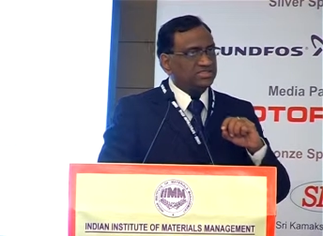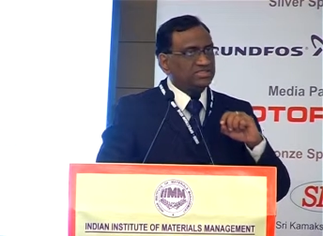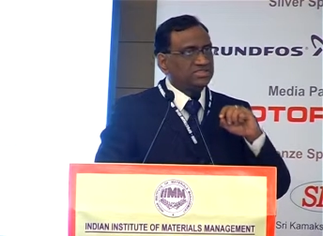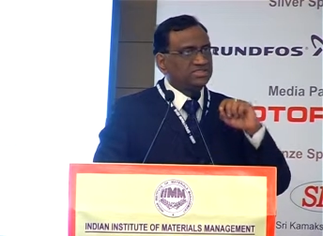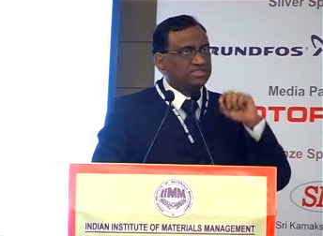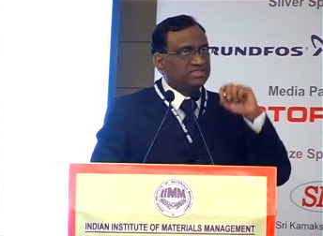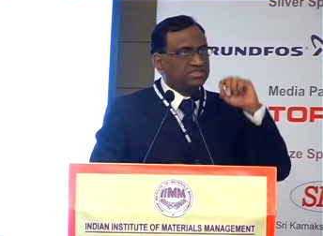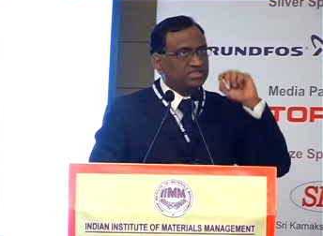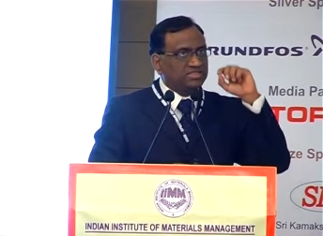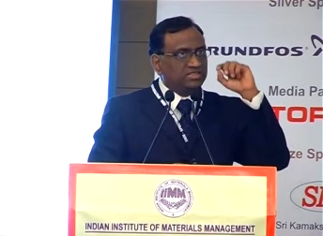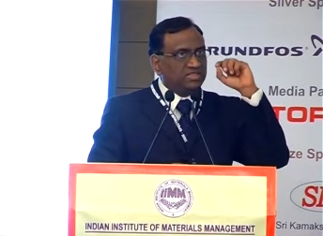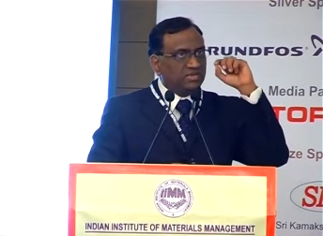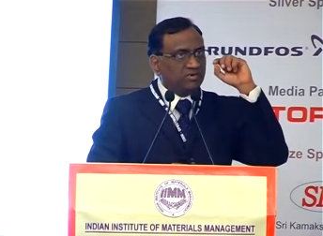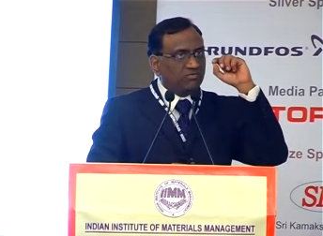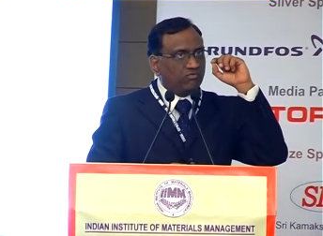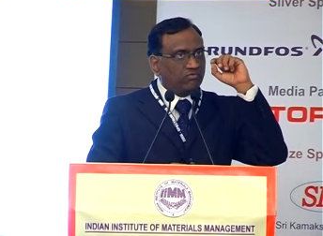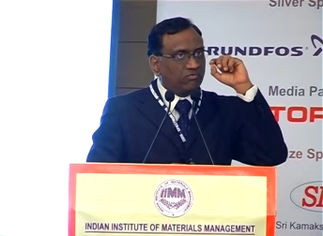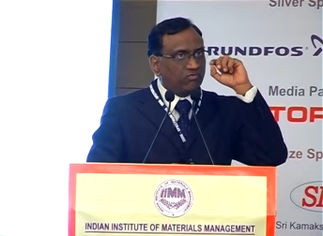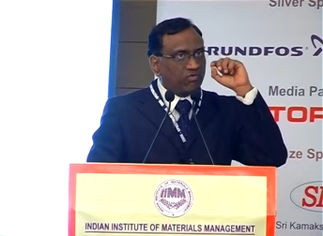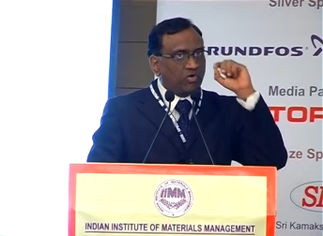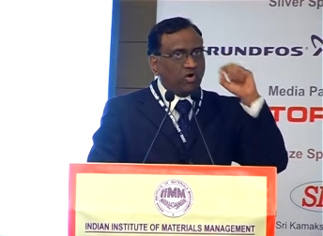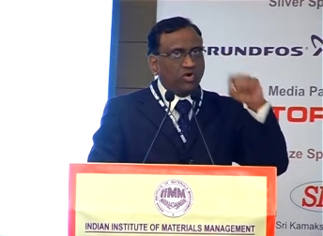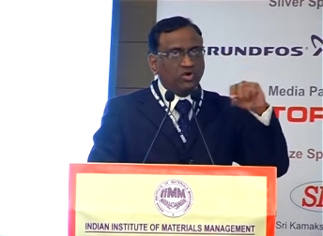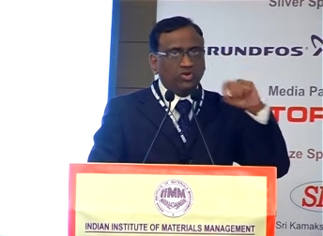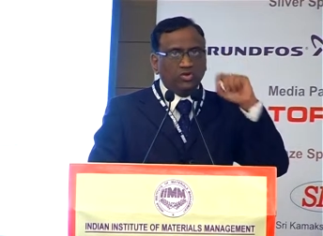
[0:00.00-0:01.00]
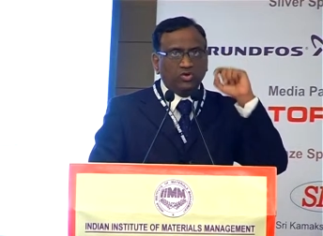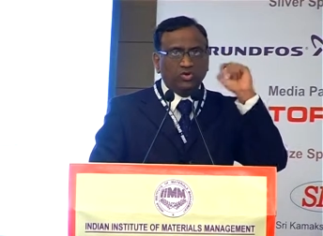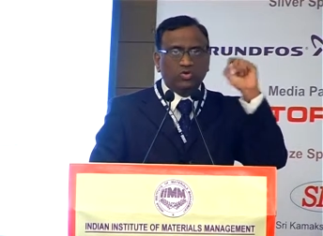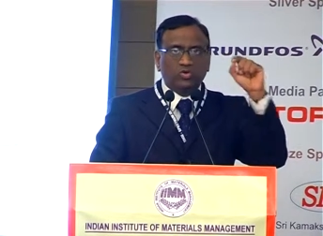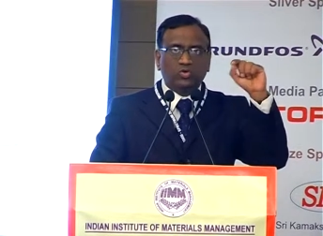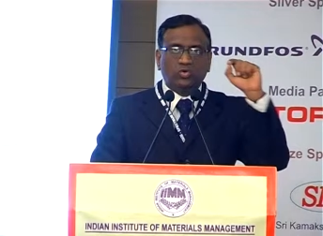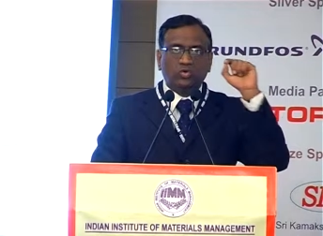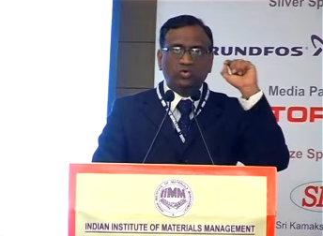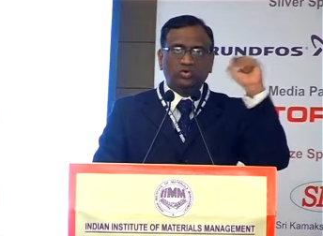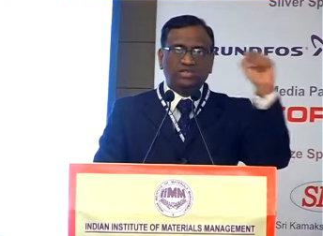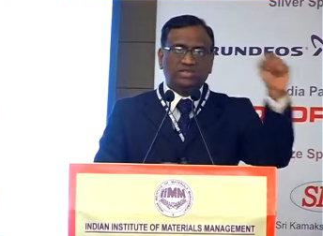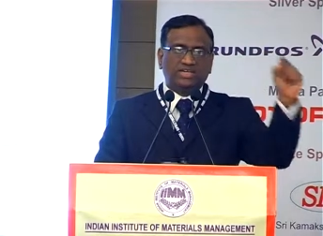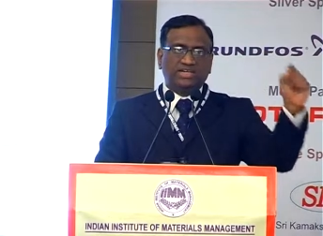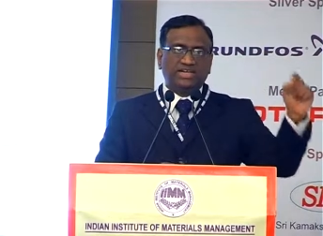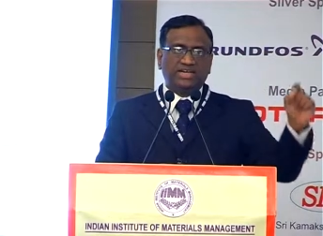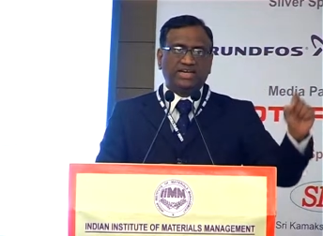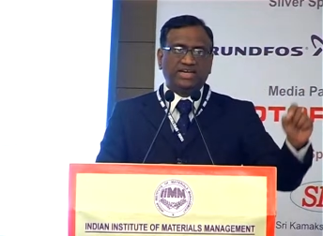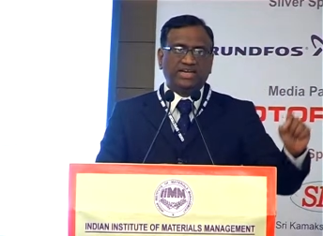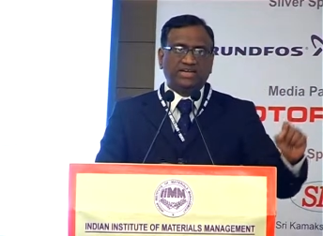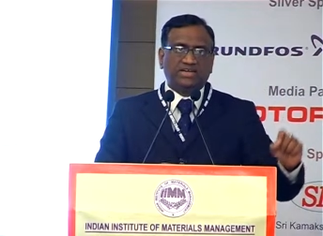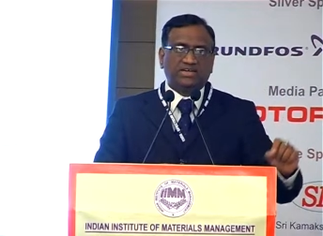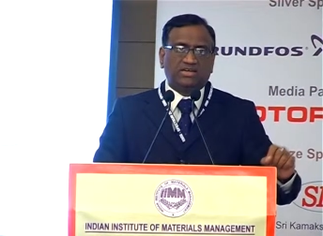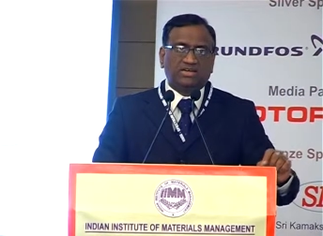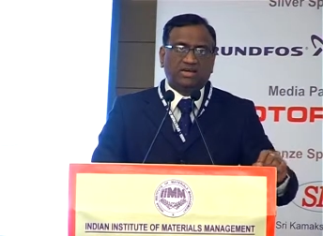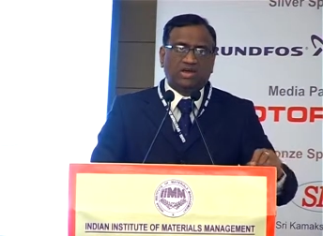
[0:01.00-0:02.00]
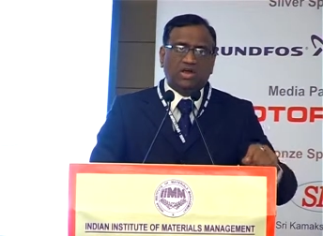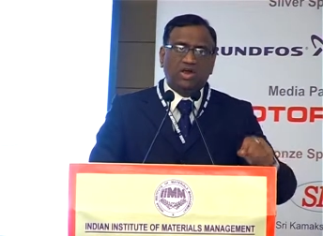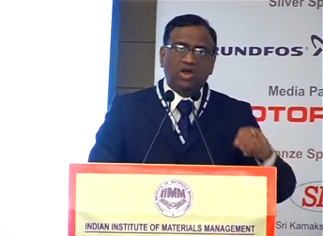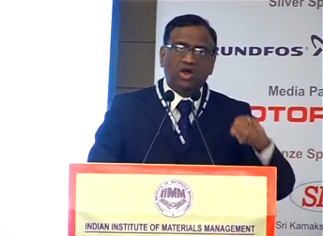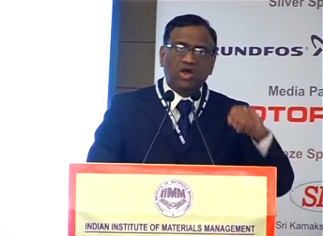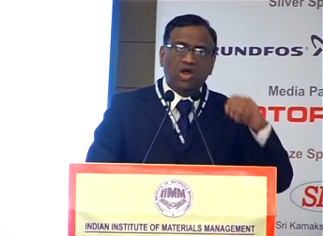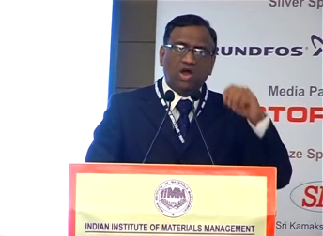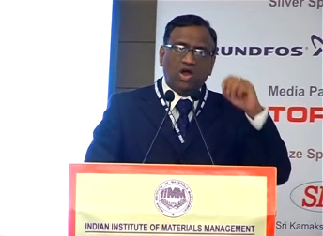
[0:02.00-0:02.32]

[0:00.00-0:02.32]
it's the what you do with the data,